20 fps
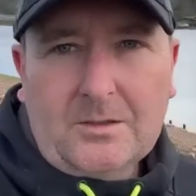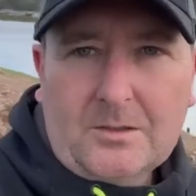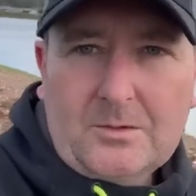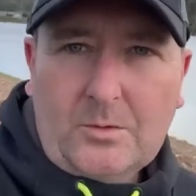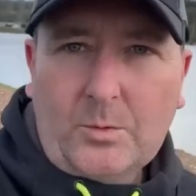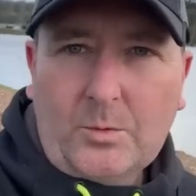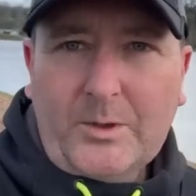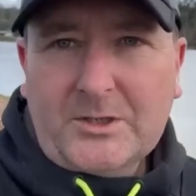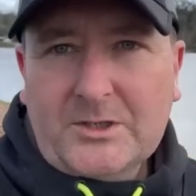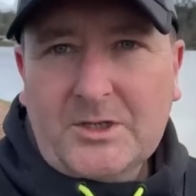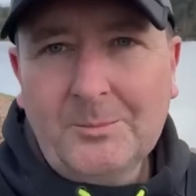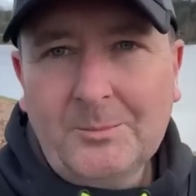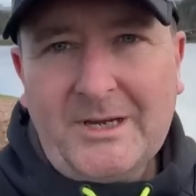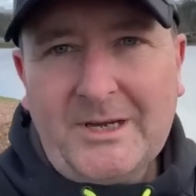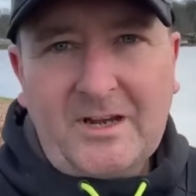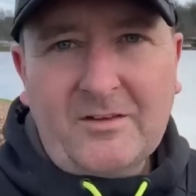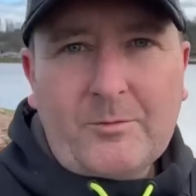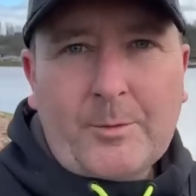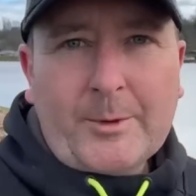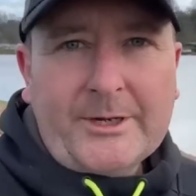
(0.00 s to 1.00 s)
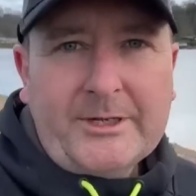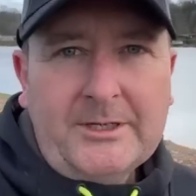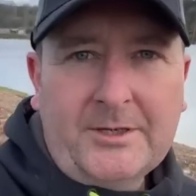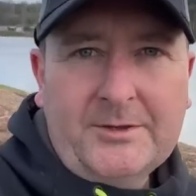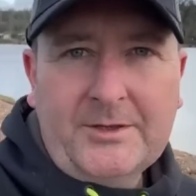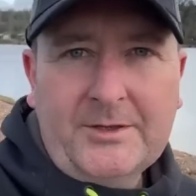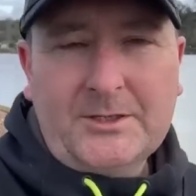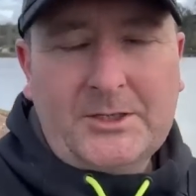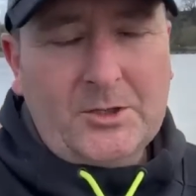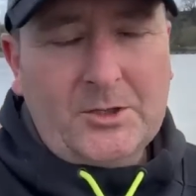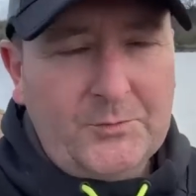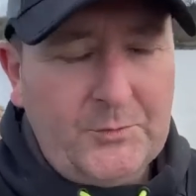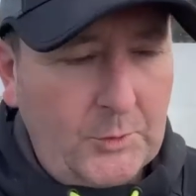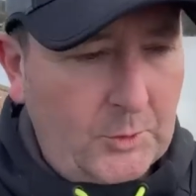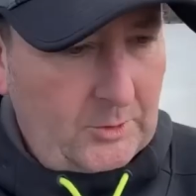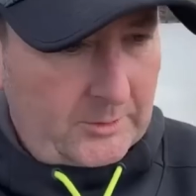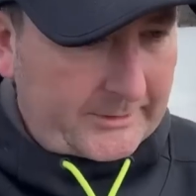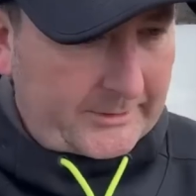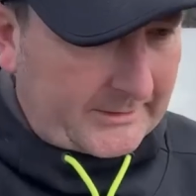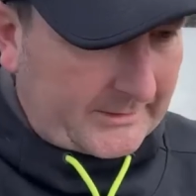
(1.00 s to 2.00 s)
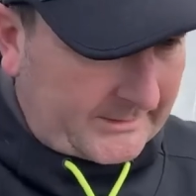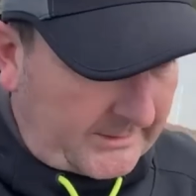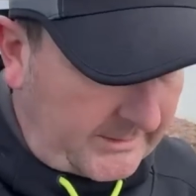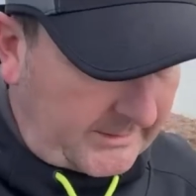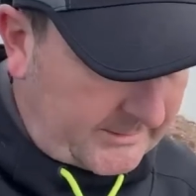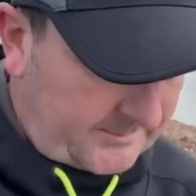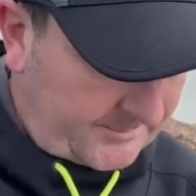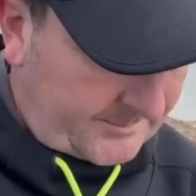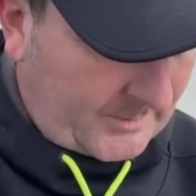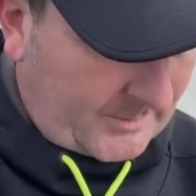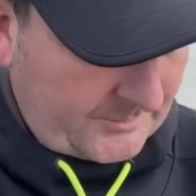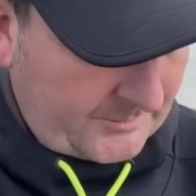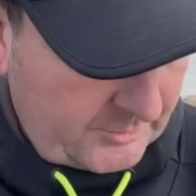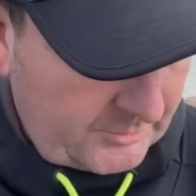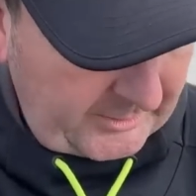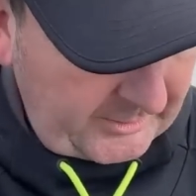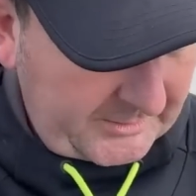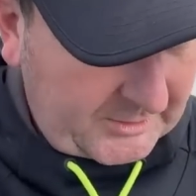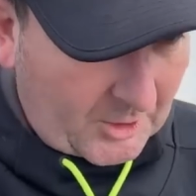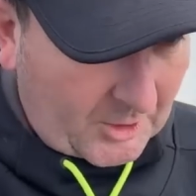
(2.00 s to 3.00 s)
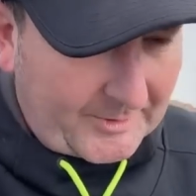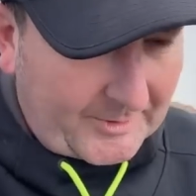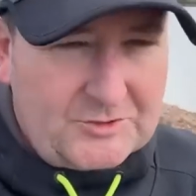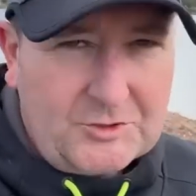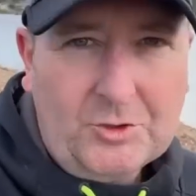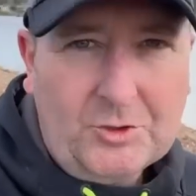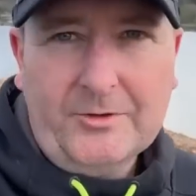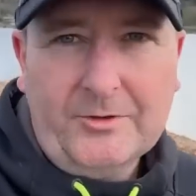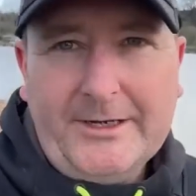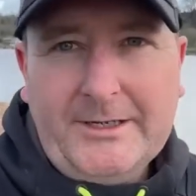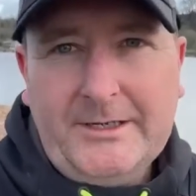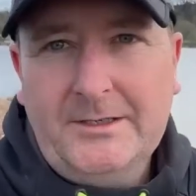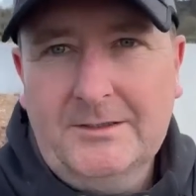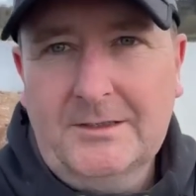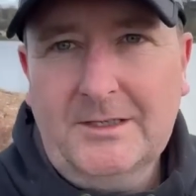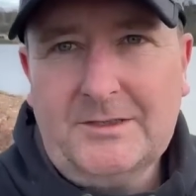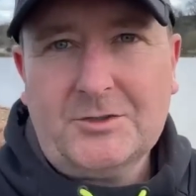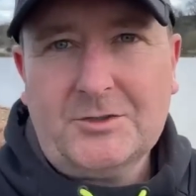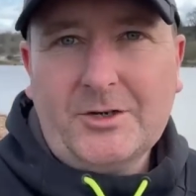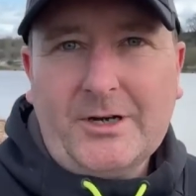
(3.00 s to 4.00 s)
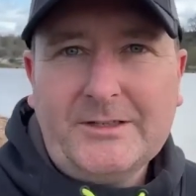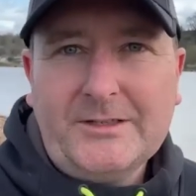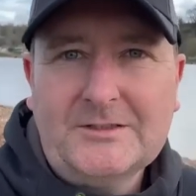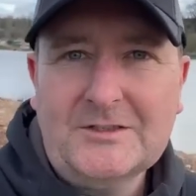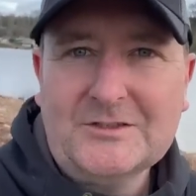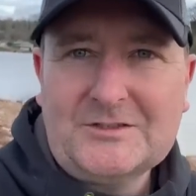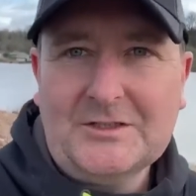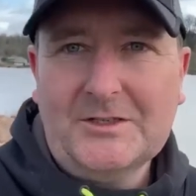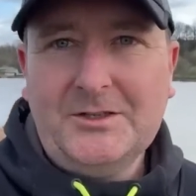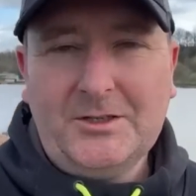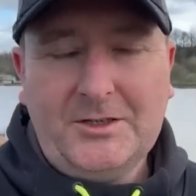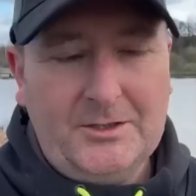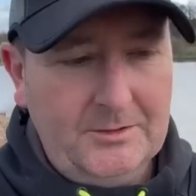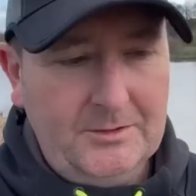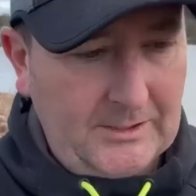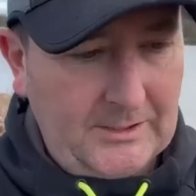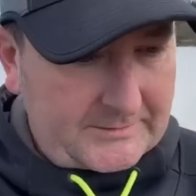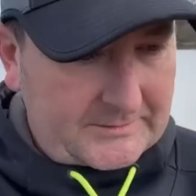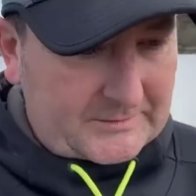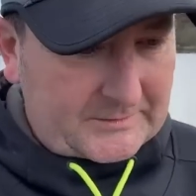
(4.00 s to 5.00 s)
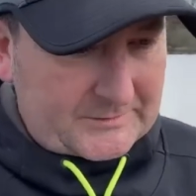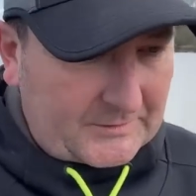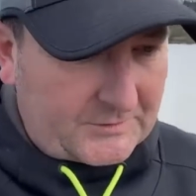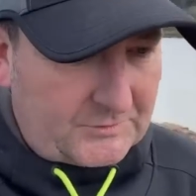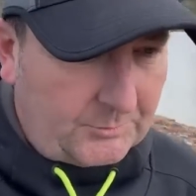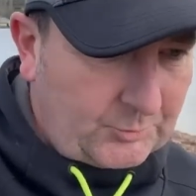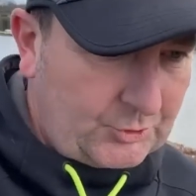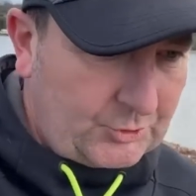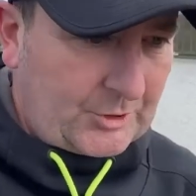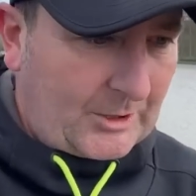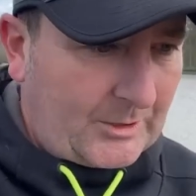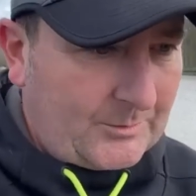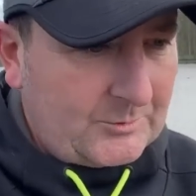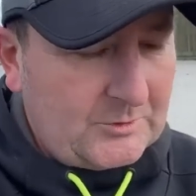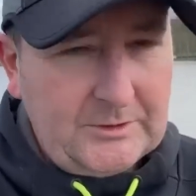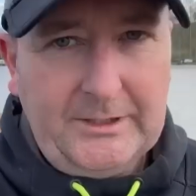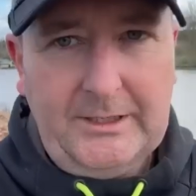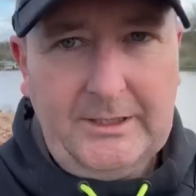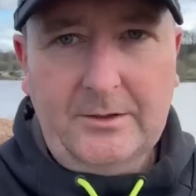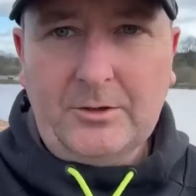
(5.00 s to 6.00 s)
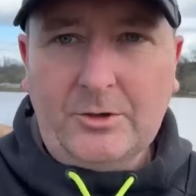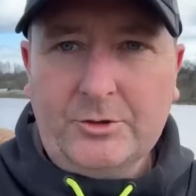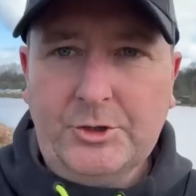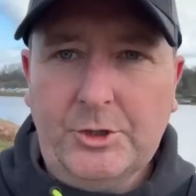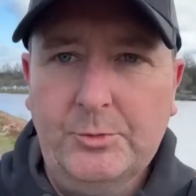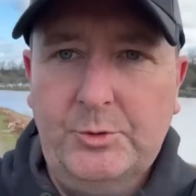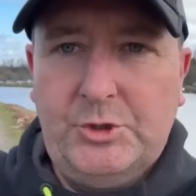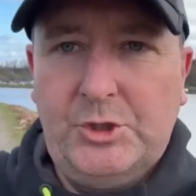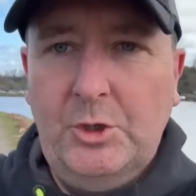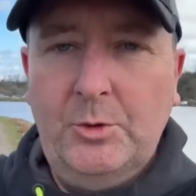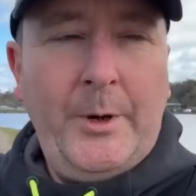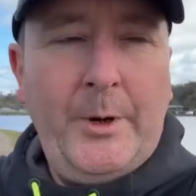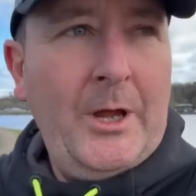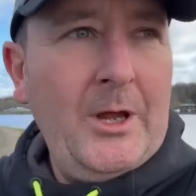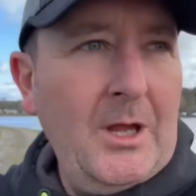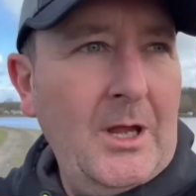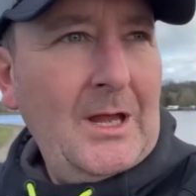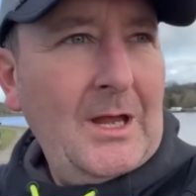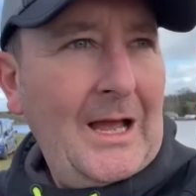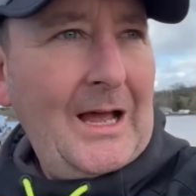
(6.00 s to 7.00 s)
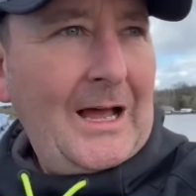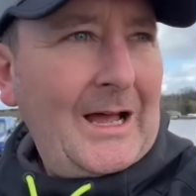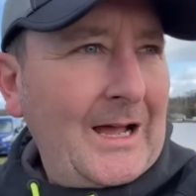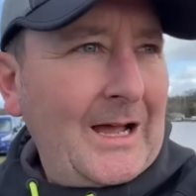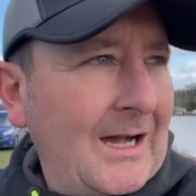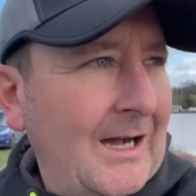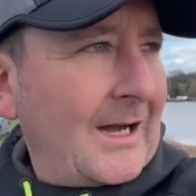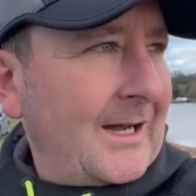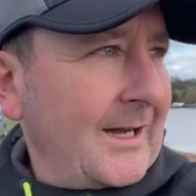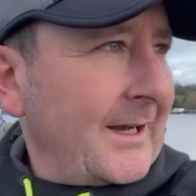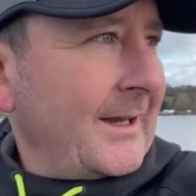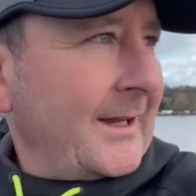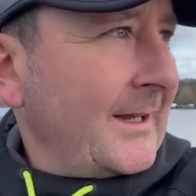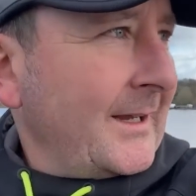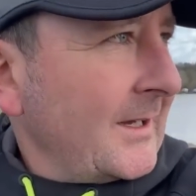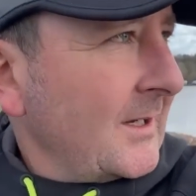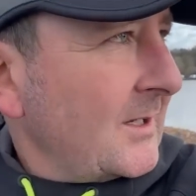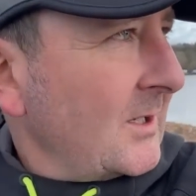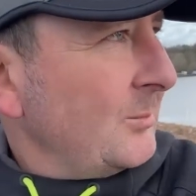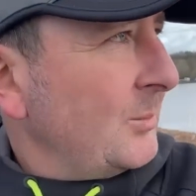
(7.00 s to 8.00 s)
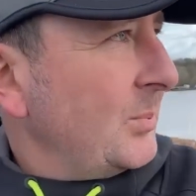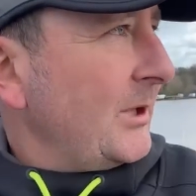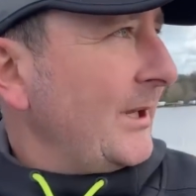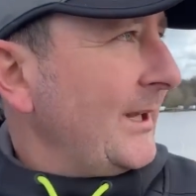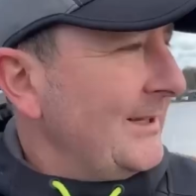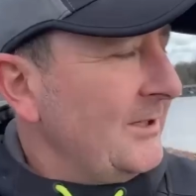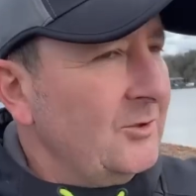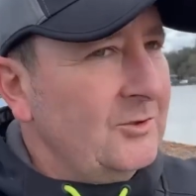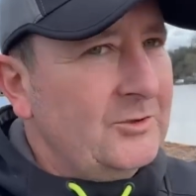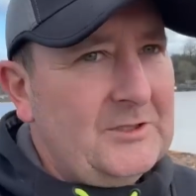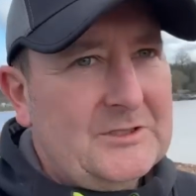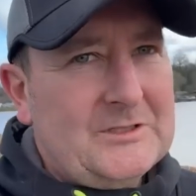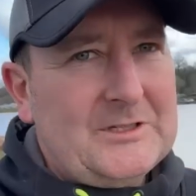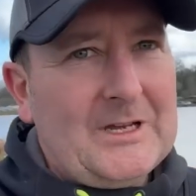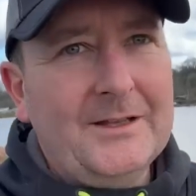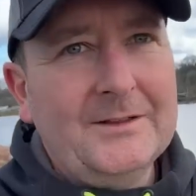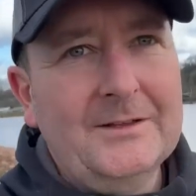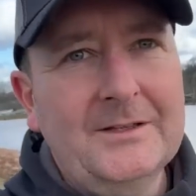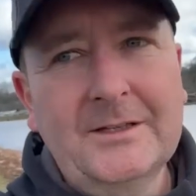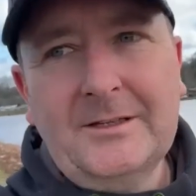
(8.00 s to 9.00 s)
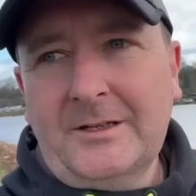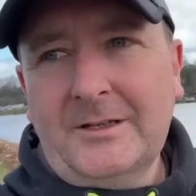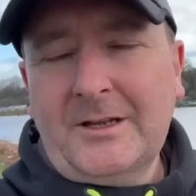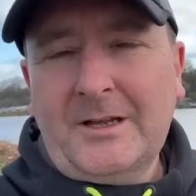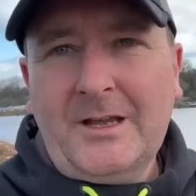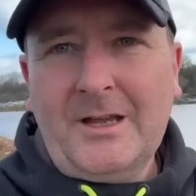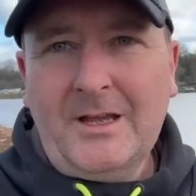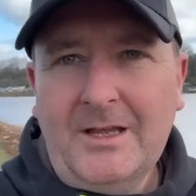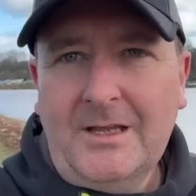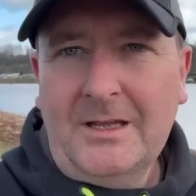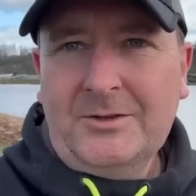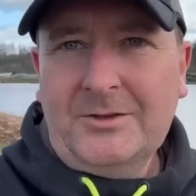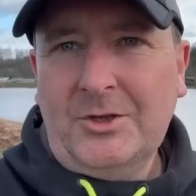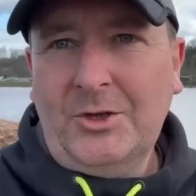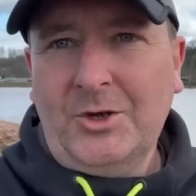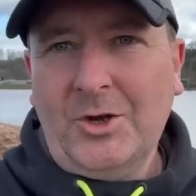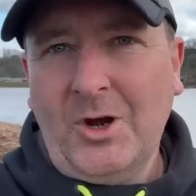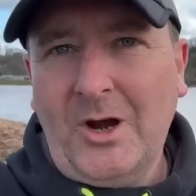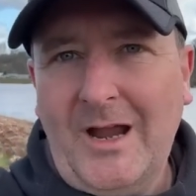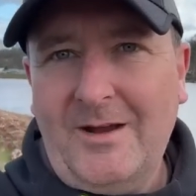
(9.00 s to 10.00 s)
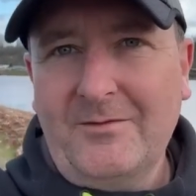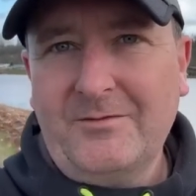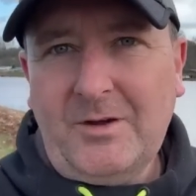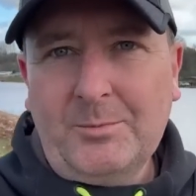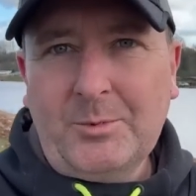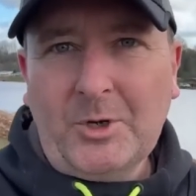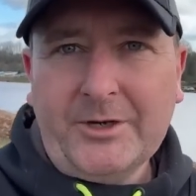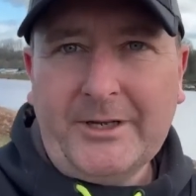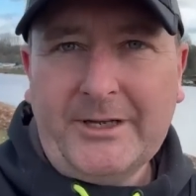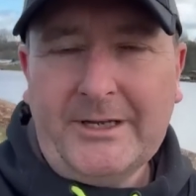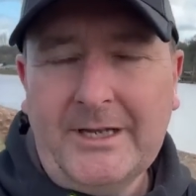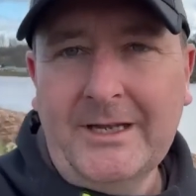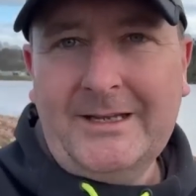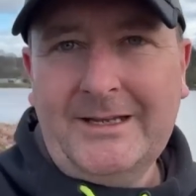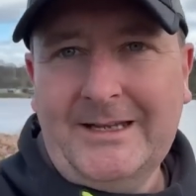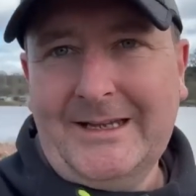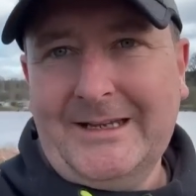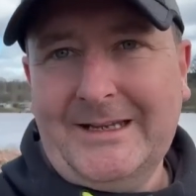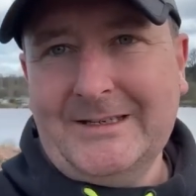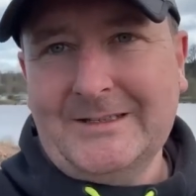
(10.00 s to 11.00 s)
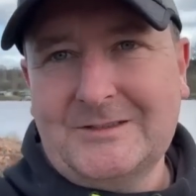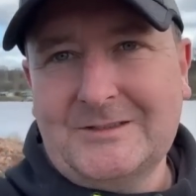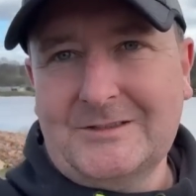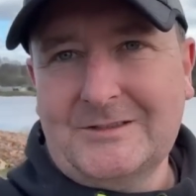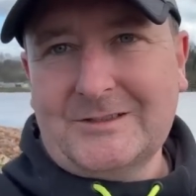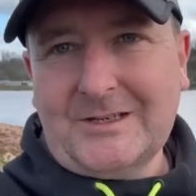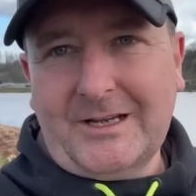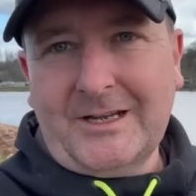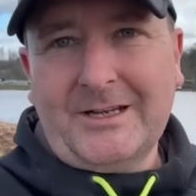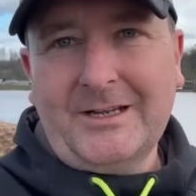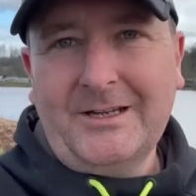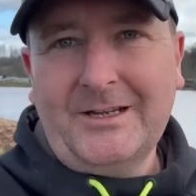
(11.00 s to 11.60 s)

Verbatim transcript: Welcome back everybody. Thank you for all the um, the great comments already. That's great to see that you'd like to see some streams here on YouTube. I uh, completely understand that that not everybody is uh,